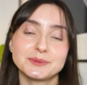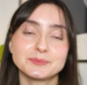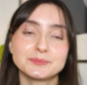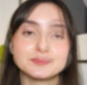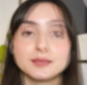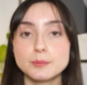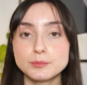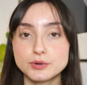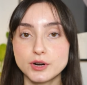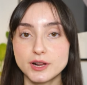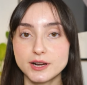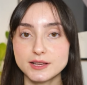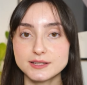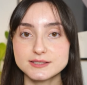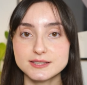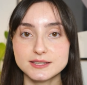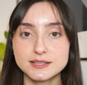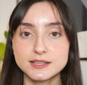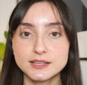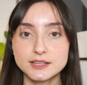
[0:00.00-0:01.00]
Some products
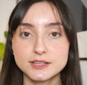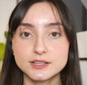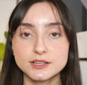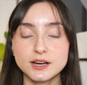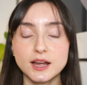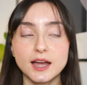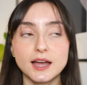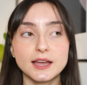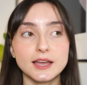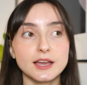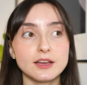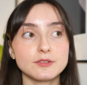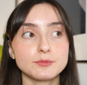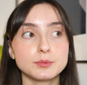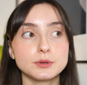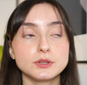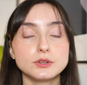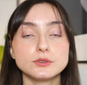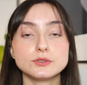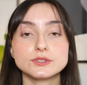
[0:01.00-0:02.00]
in here I have
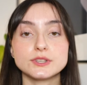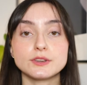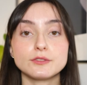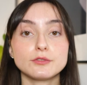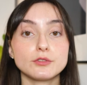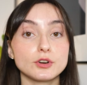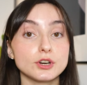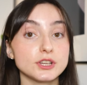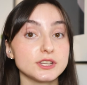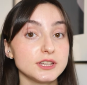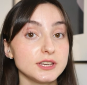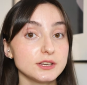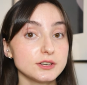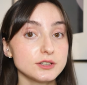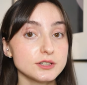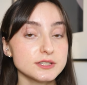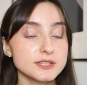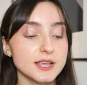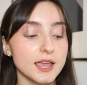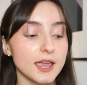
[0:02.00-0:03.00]
been using for
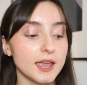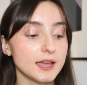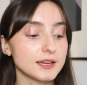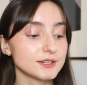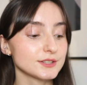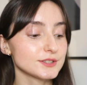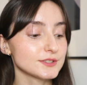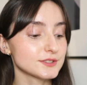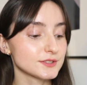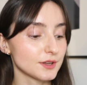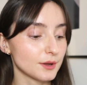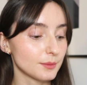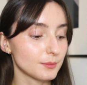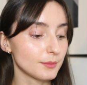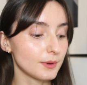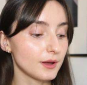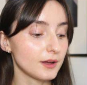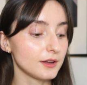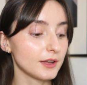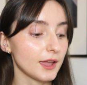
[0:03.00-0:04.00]
years and some
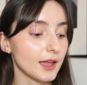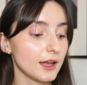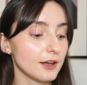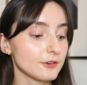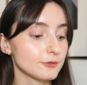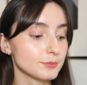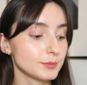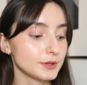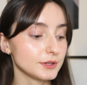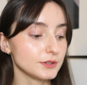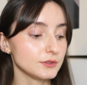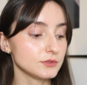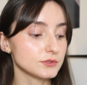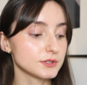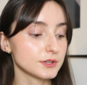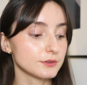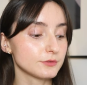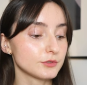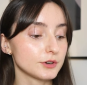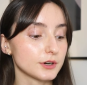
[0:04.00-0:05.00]
I have been
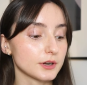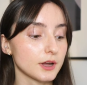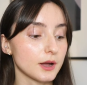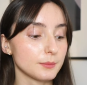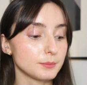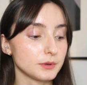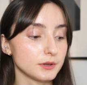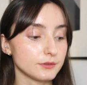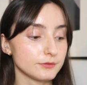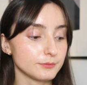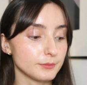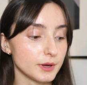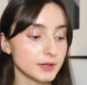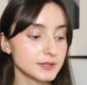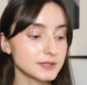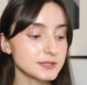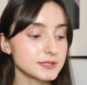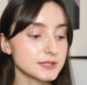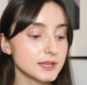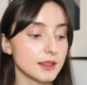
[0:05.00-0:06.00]
using for a couple of
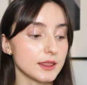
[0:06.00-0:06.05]
months.